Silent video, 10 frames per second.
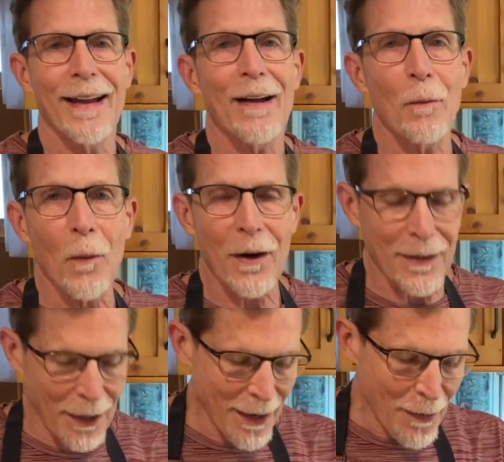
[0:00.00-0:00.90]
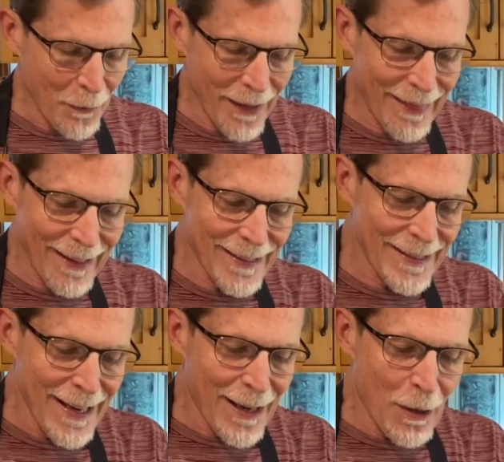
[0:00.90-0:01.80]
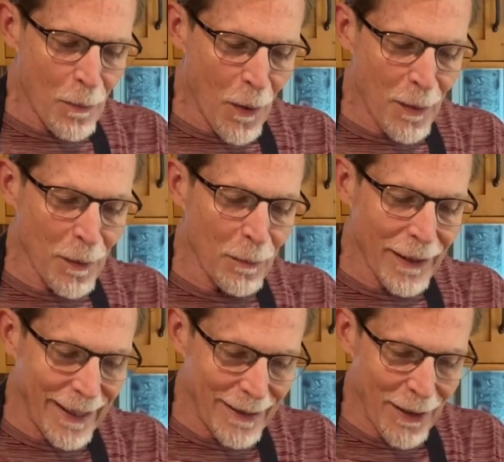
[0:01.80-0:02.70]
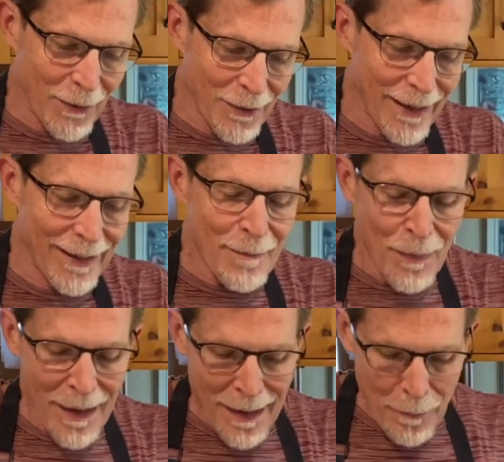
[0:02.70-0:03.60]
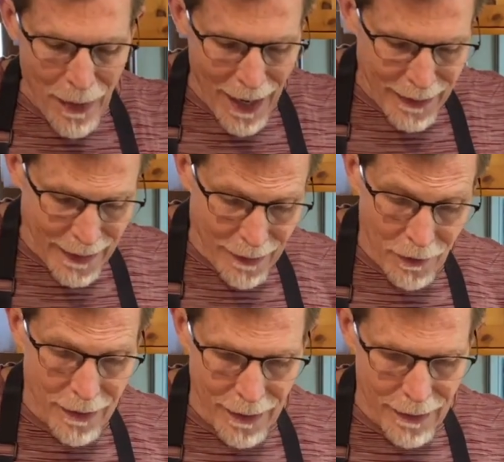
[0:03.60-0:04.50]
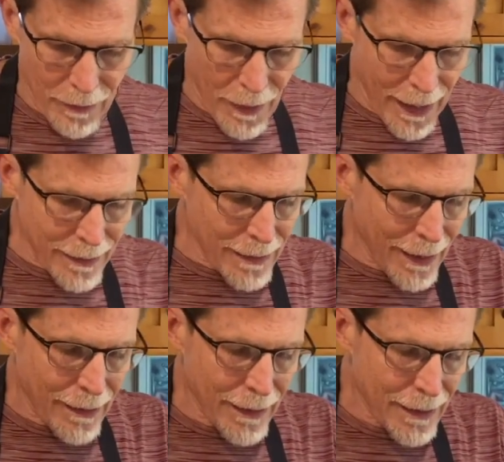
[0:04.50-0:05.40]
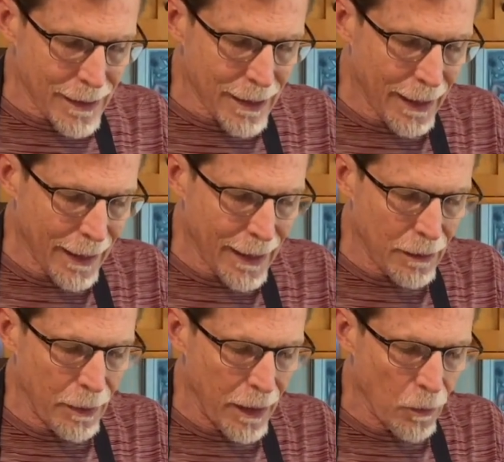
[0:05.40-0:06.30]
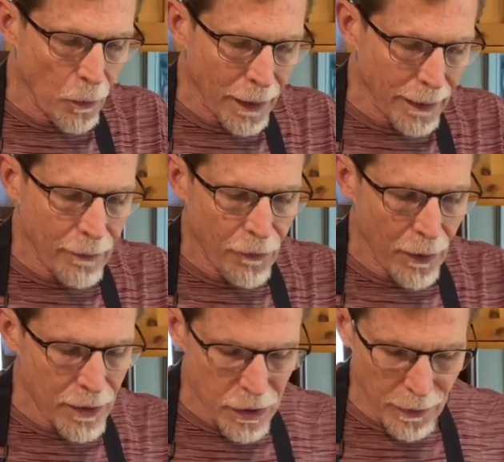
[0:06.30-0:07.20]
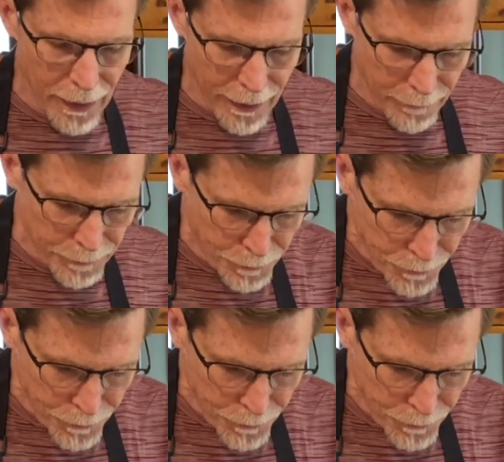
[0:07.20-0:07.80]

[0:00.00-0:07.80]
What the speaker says: worked with this, you probably know that packing everything into bags like this can be really frustrating